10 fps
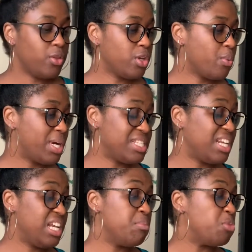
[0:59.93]
There wasn't
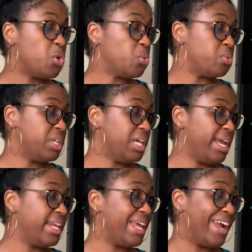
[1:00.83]
any moon,
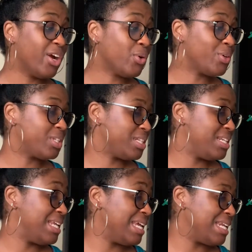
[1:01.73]
and Harold
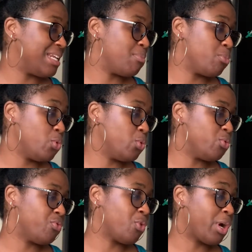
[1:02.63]
needed a
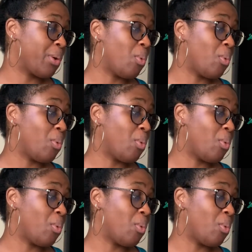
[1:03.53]
moon for a